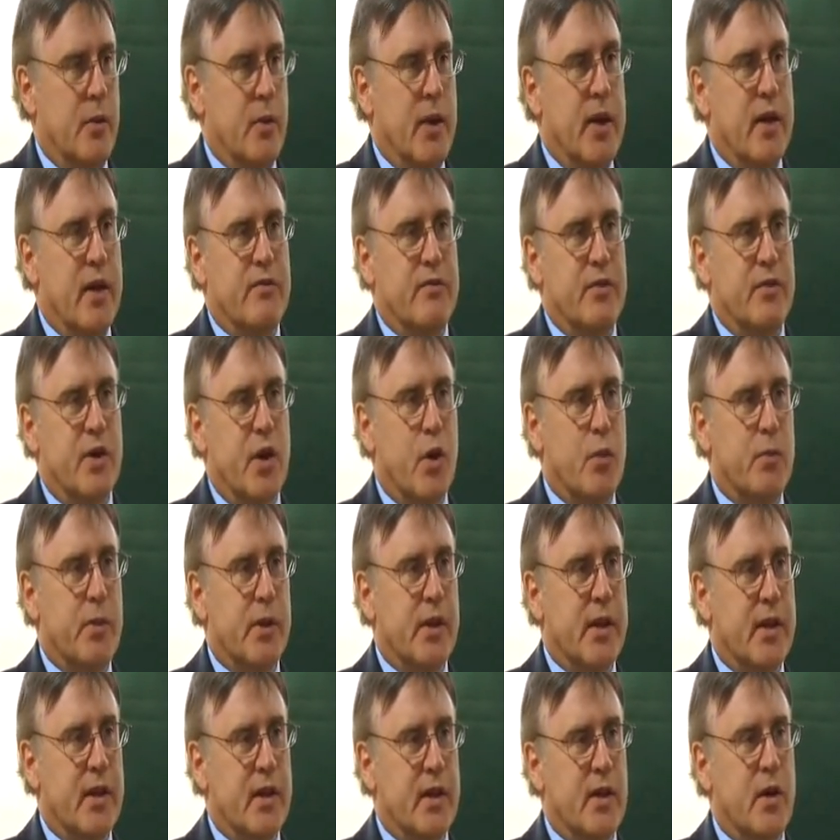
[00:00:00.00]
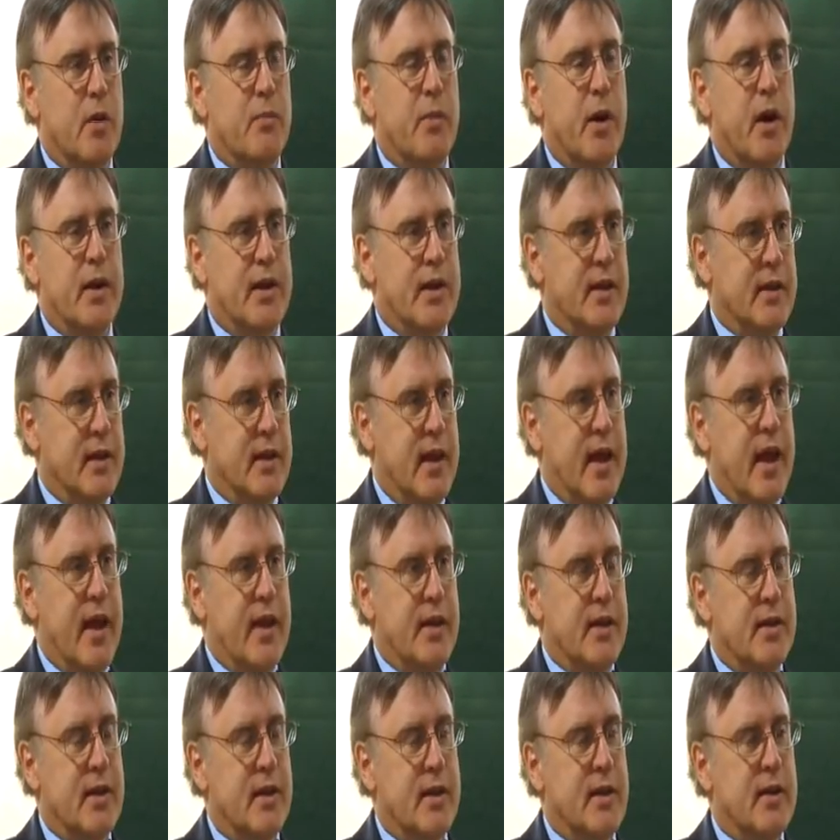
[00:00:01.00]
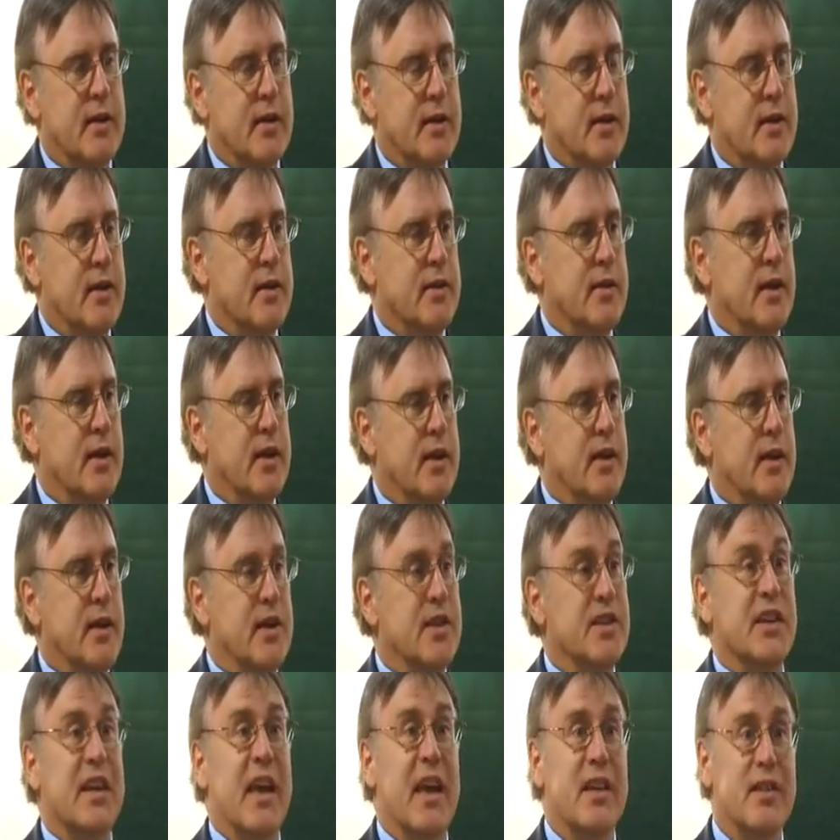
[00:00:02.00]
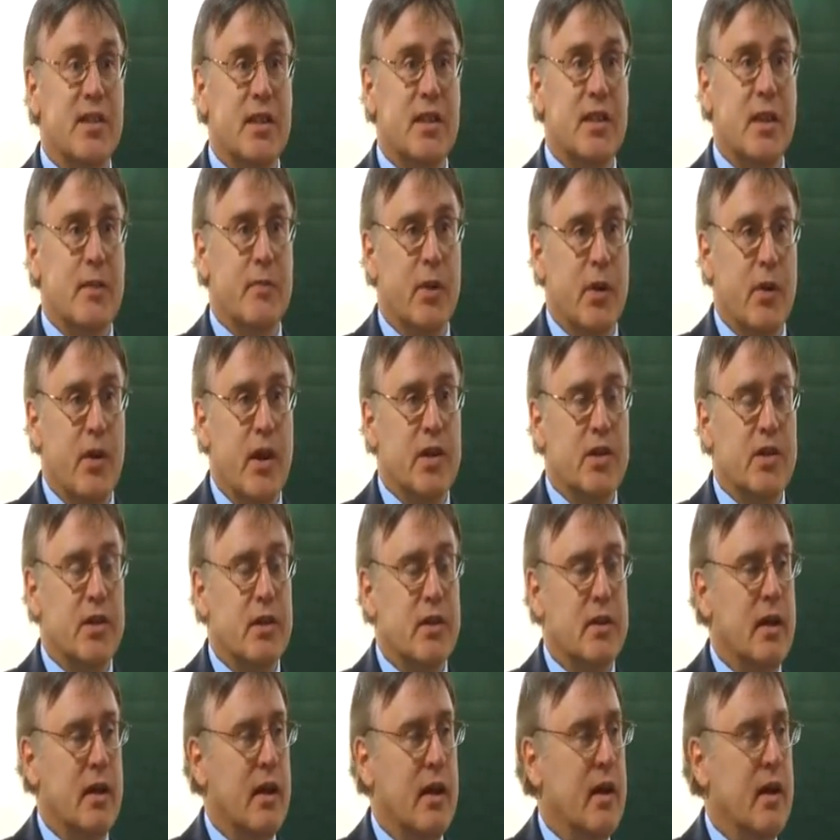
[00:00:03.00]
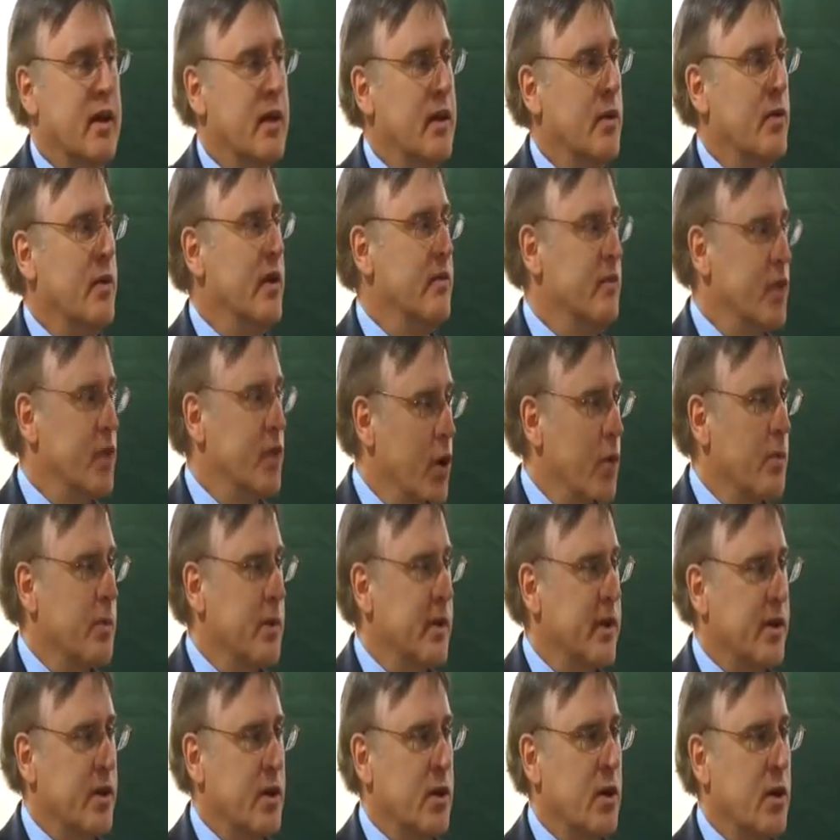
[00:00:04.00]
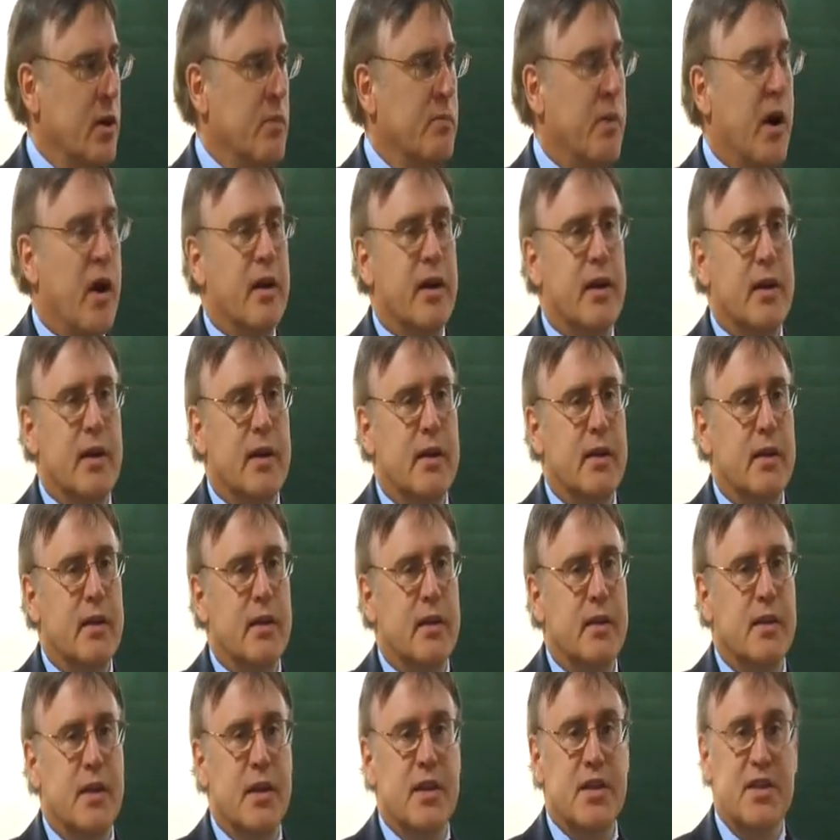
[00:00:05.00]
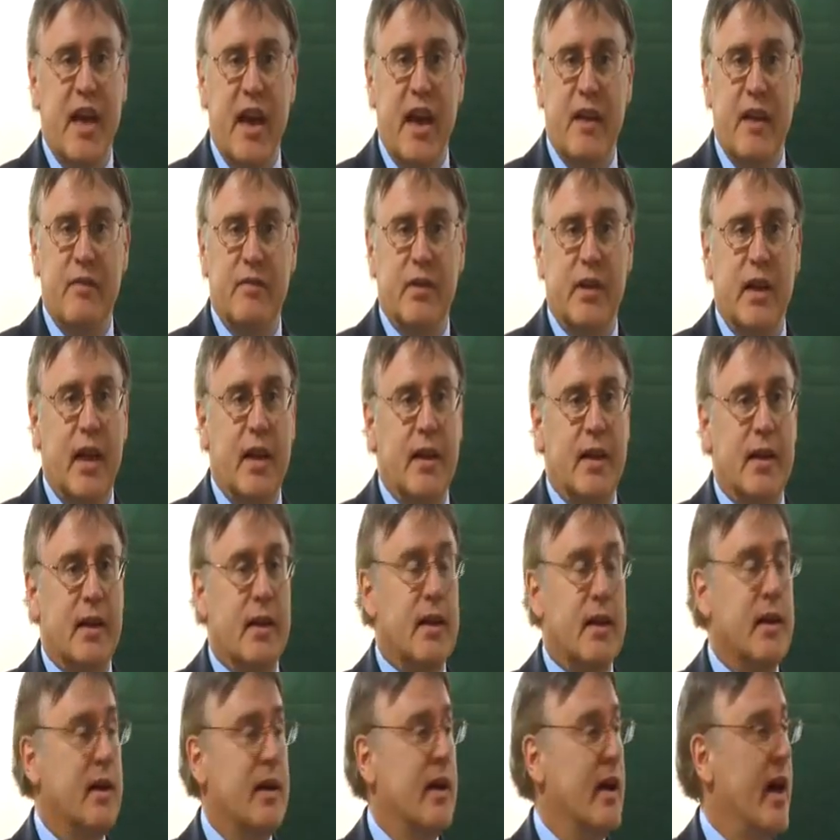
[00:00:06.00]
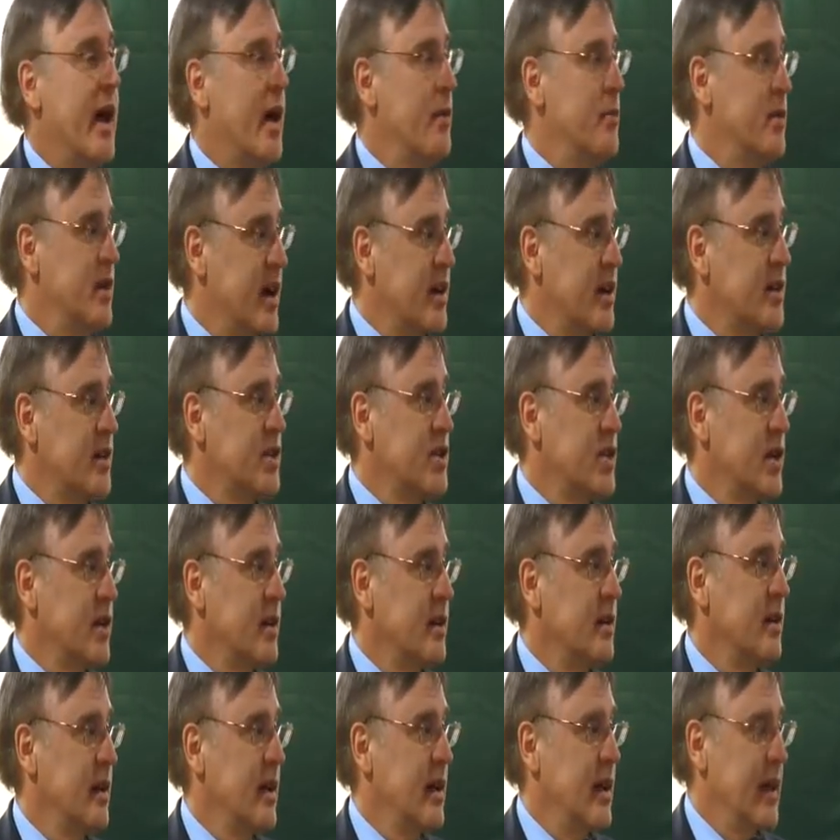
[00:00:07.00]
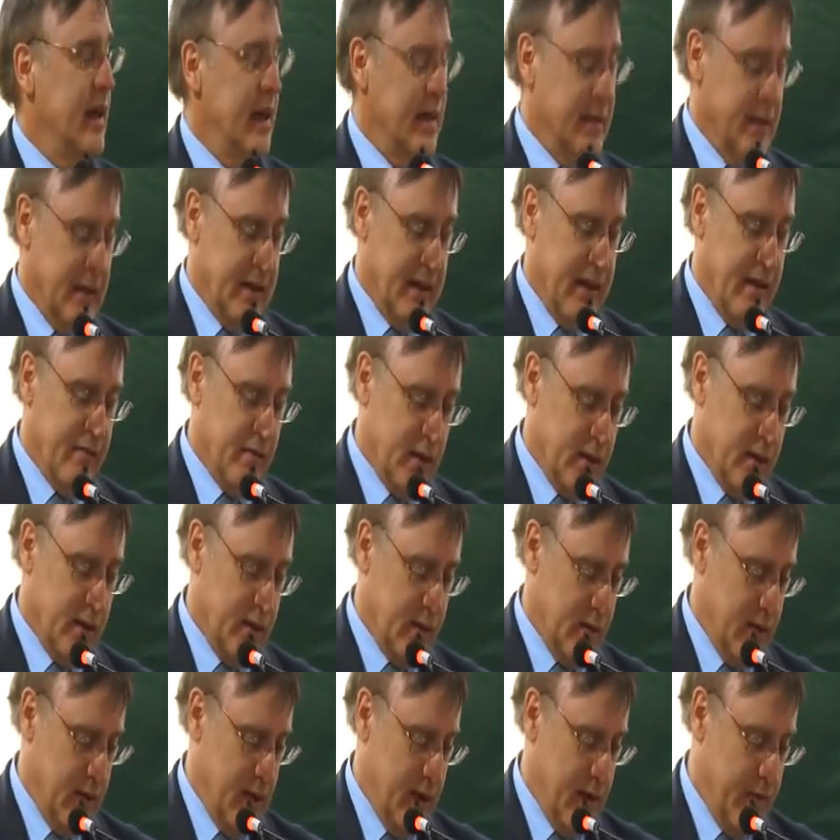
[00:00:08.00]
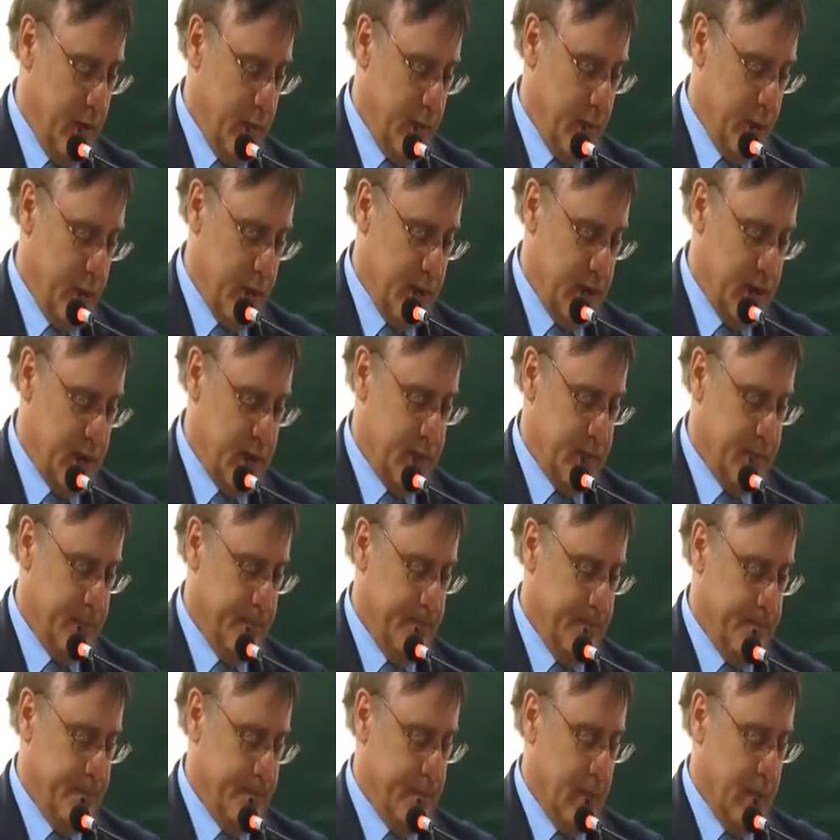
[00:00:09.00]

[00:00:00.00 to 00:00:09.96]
We have no political party in Canada that is against immigration. We have no political party that is advocating a reduction in the level of immigrants.